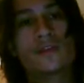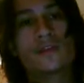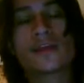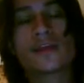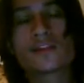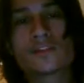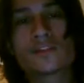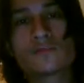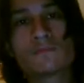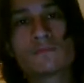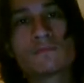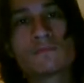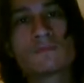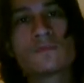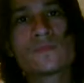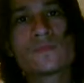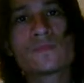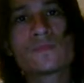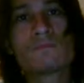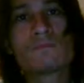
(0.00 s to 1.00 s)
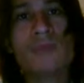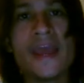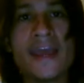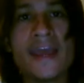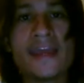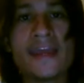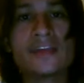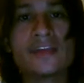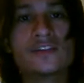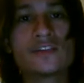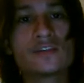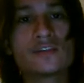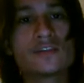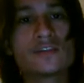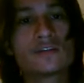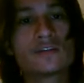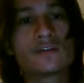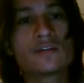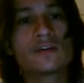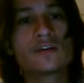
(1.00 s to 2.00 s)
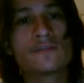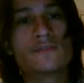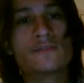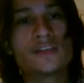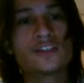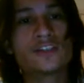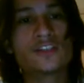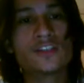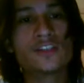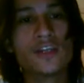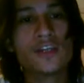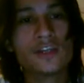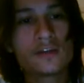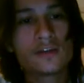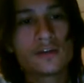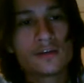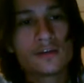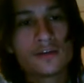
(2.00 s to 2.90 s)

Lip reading: Next page of this shit.